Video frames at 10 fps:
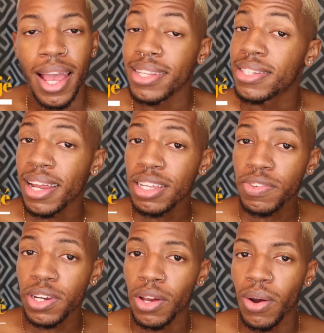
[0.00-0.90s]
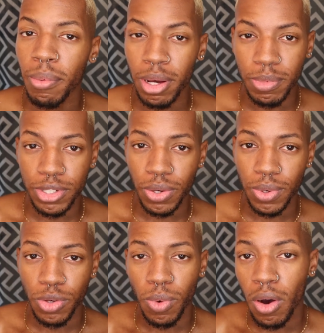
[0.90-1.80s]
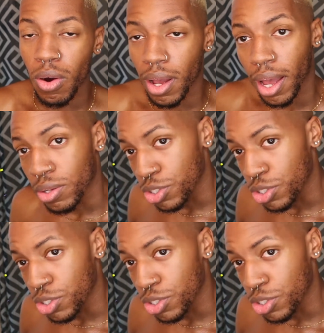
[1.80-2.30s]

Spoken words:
In today's video, I'm gonna be showing you all how